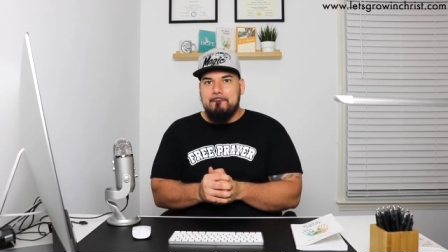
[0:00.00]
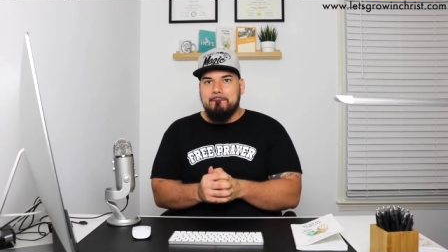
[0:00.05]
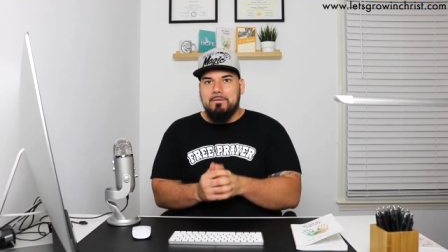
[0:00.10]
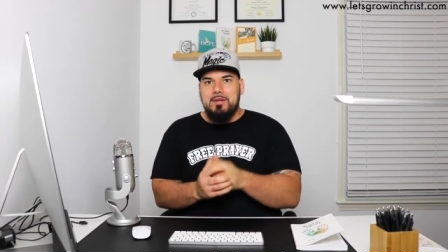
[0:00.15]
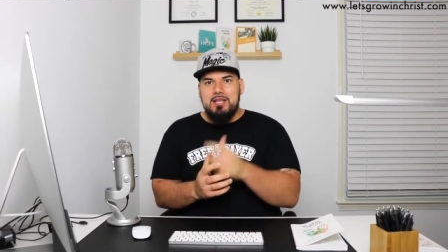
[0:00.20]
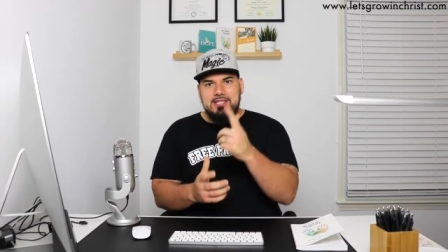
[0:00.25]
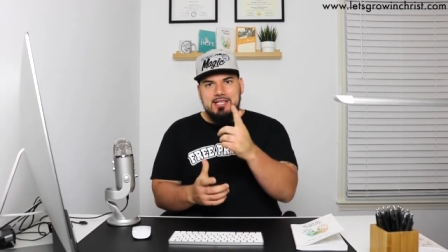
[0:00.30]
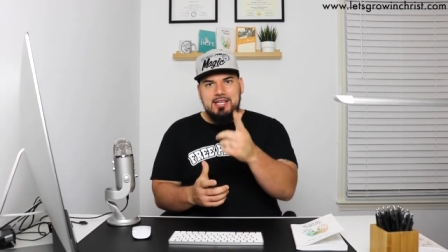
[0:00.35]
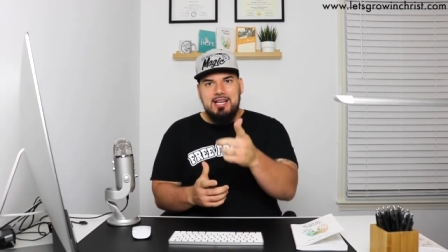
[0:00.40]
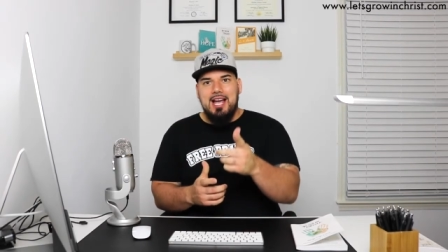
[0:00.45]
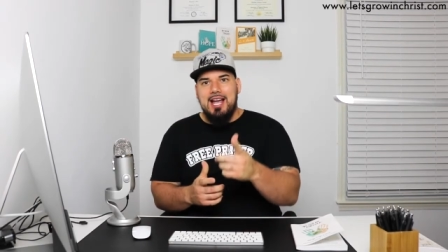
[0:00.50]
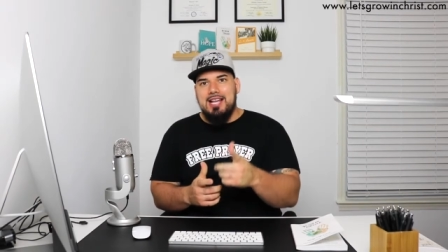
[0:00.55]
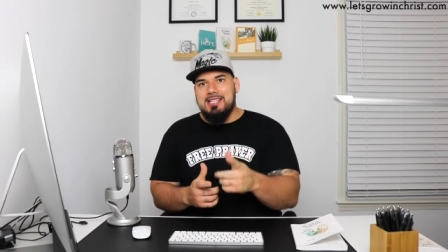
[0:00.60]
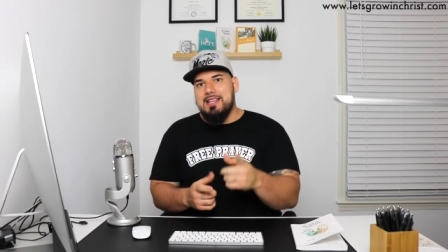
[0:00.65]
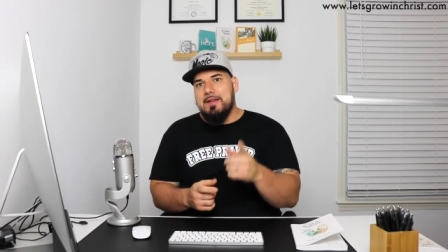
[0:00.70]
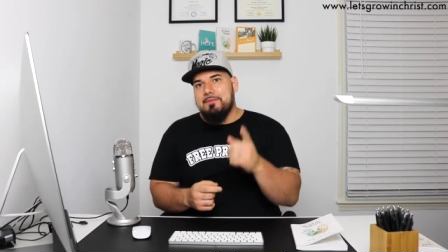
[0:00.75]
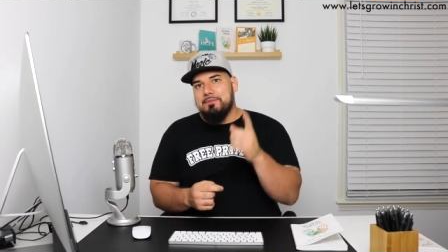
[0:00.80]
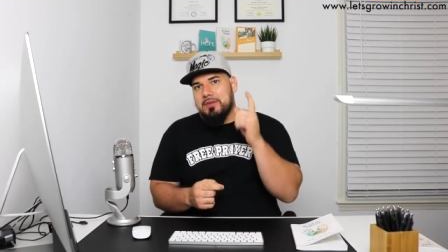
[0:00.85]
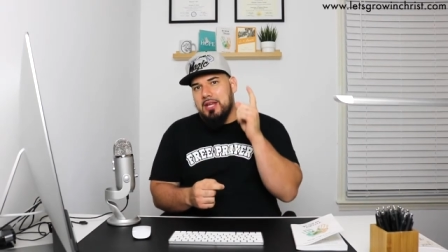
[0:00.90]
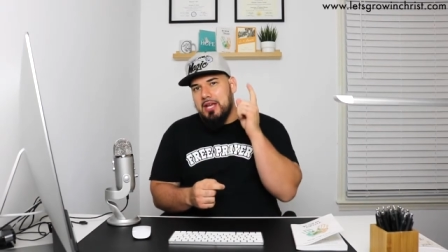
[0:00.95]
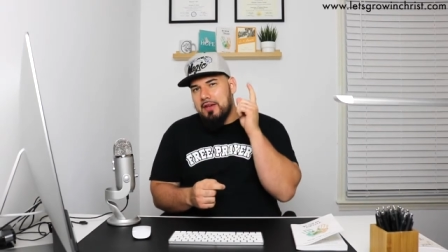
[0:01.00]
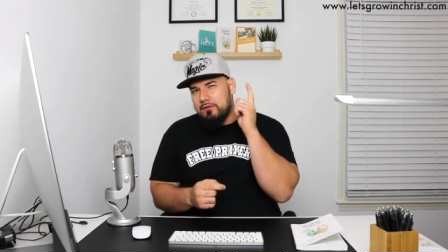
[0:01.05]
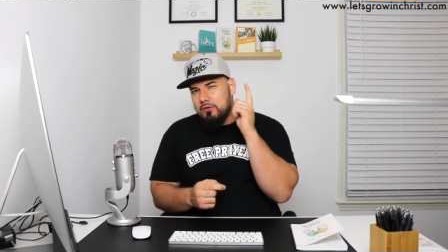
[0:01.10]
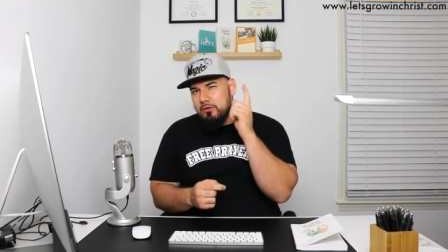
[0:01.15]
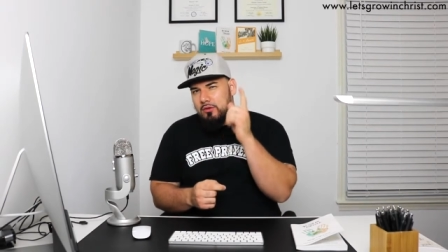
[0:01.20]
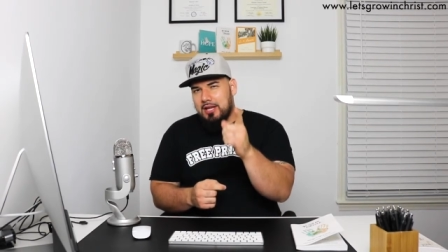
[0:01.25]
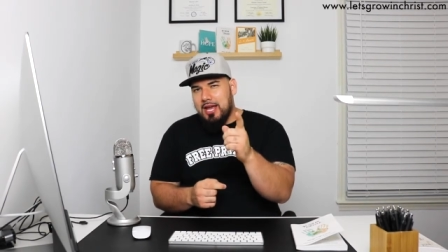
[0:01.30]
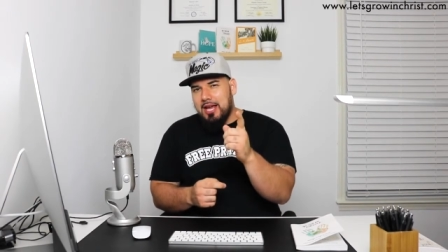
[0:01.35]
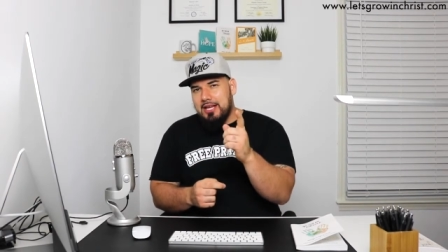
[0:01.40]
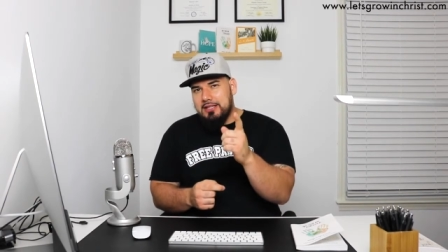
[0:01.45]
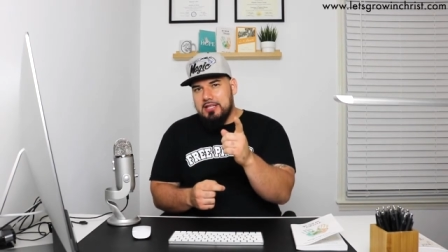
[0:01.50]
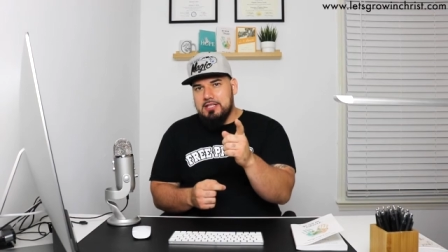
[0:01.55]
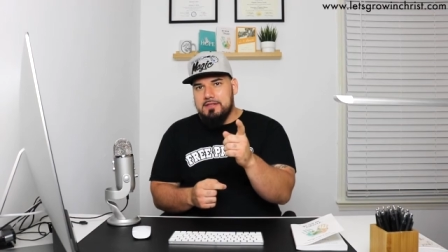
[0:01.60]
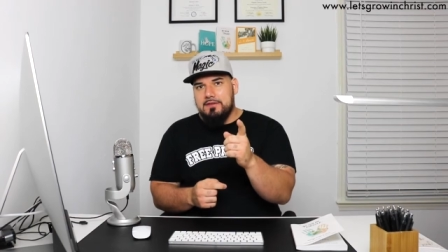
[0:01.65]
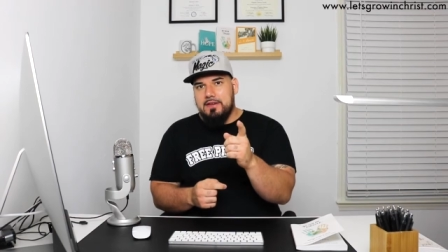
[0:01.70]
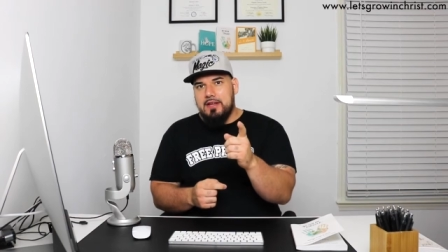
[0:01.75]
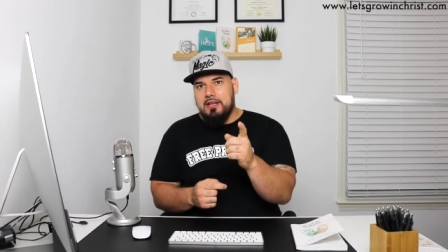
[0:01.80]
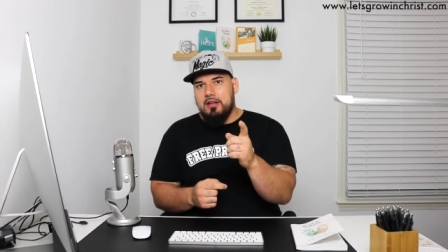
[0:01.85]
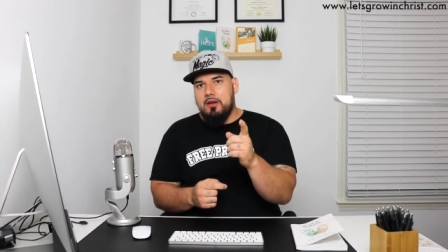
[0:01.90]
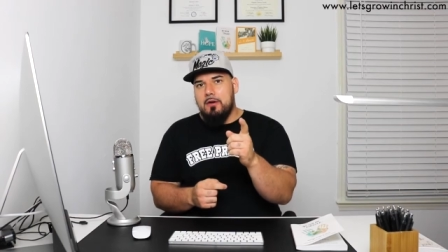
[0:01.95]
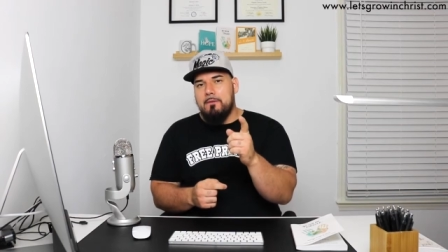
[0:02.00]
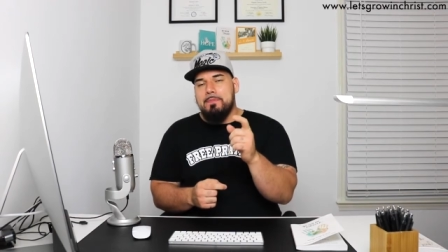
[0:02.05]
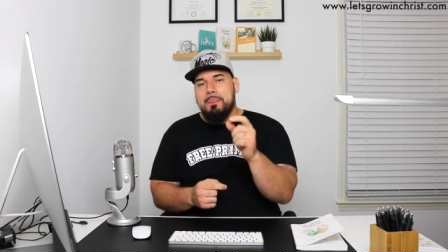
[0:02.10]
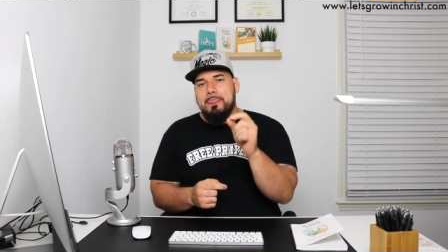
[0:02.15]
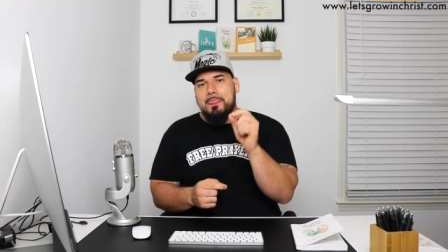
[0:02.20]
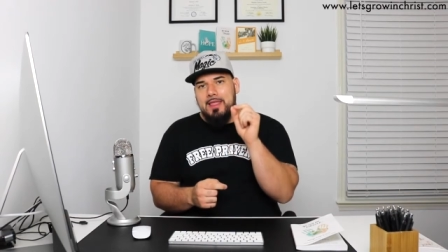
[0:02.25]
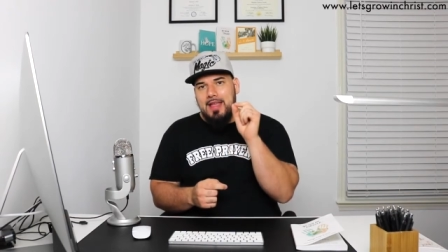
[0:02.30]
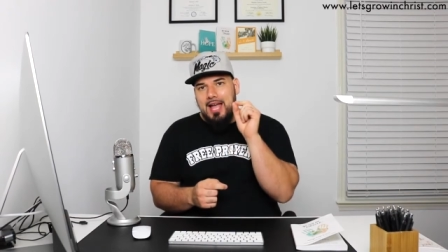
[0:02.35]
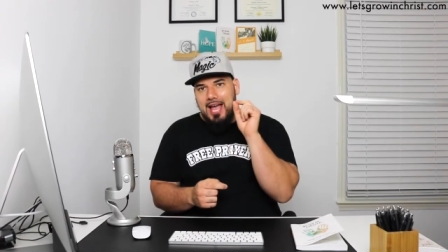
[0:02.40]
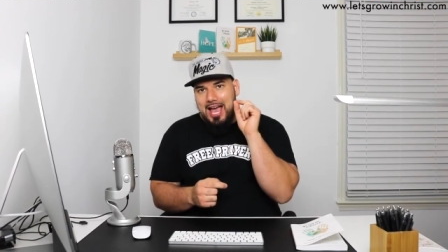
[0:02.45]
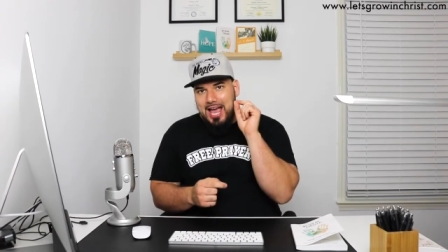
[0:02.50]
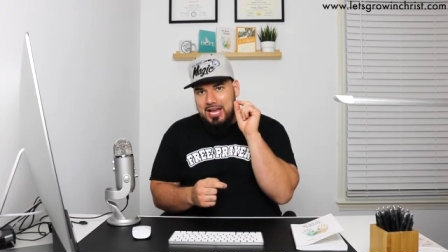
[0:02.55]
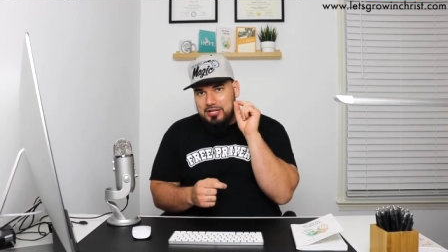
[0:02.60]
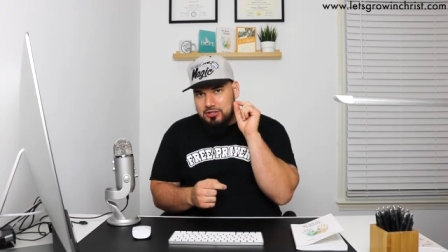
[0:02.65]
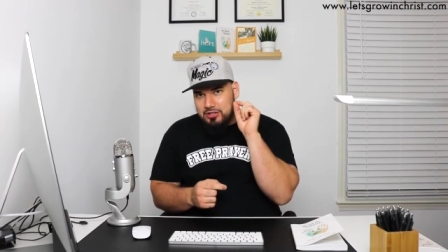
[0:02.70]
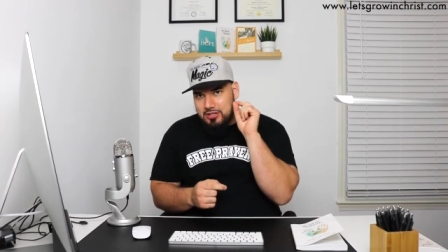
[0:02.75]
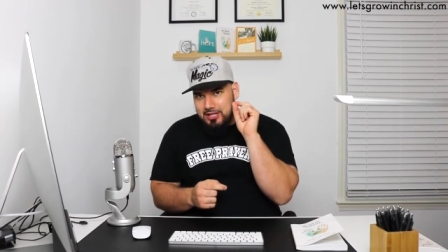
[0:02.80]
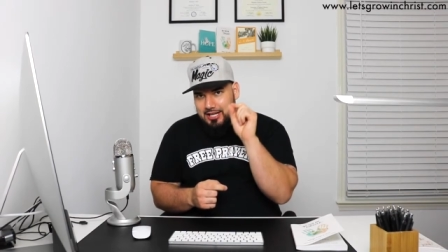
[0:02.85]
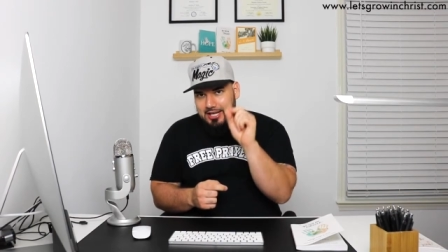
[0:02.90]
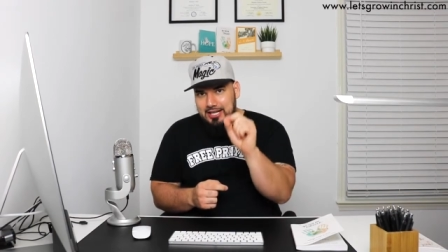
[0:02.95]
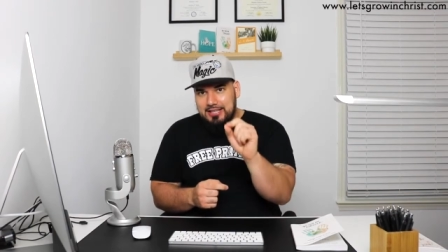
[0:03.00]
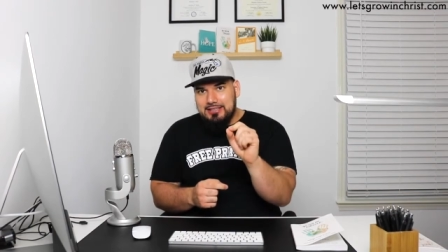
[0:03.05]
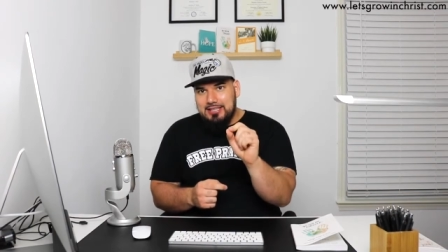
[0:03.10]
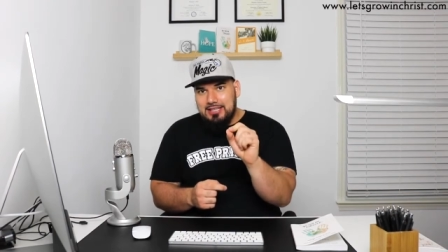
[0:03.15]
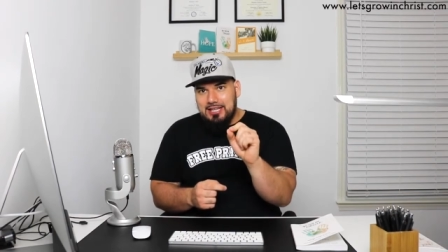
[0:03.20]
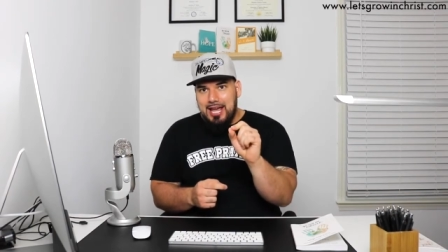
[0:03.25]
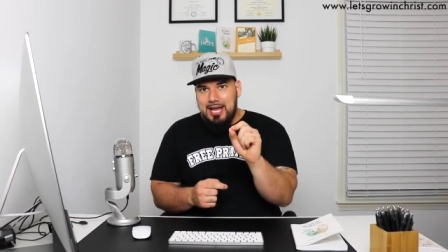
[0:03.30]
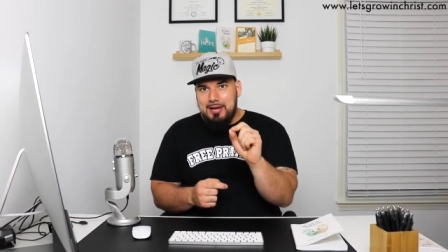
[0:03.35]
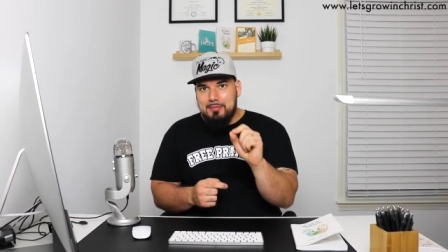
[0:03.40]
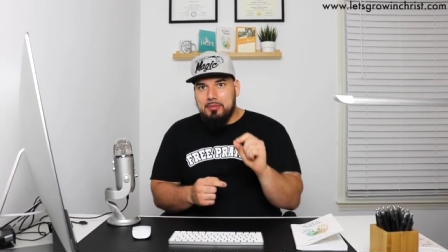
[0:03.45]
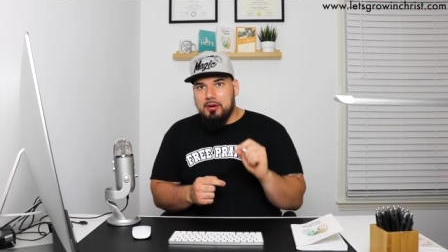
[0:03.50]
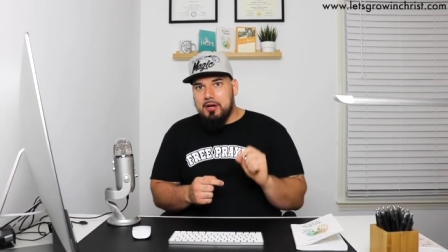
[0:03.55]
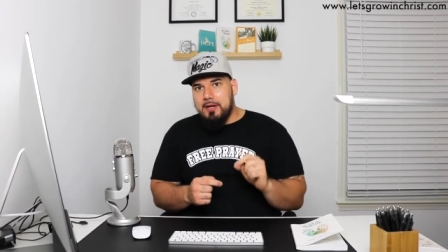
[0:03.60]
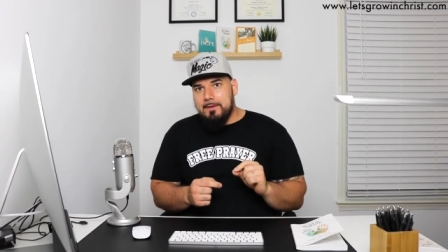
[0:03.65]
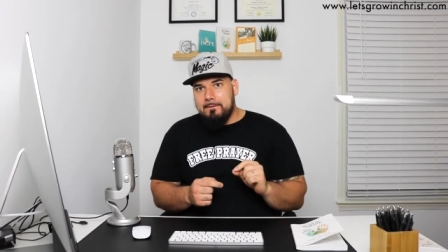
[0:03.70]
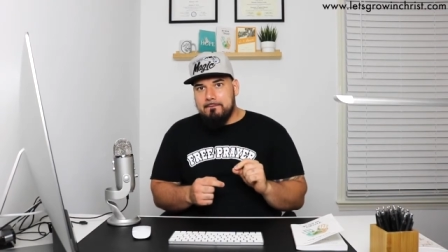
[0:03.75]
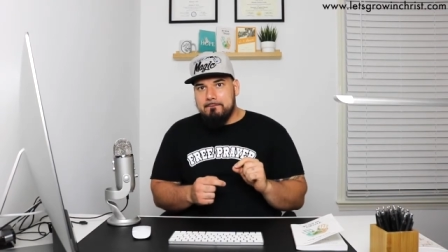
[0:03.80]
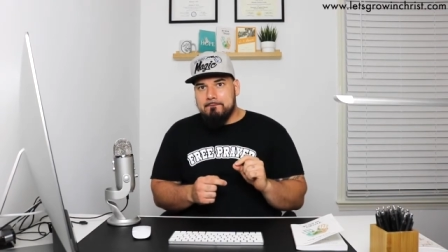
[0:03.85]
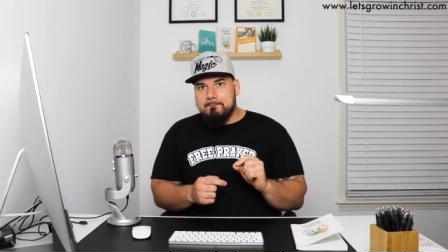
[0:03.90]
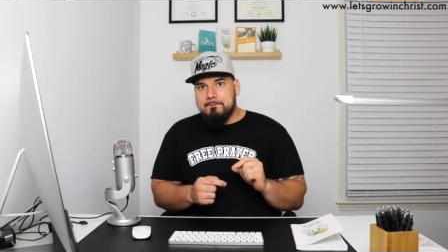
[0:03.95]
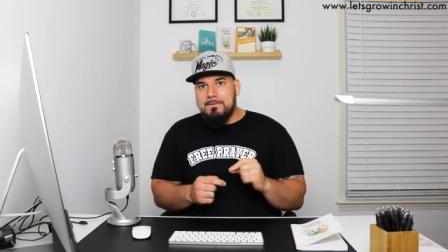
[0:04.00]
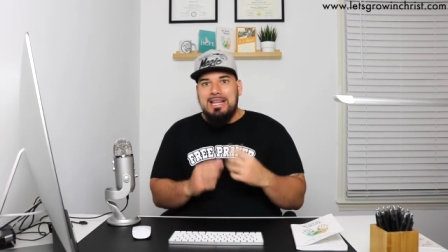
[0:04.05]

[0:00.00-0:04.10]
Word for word: Listen, guys, if you like this video, I ask you to hit the like button.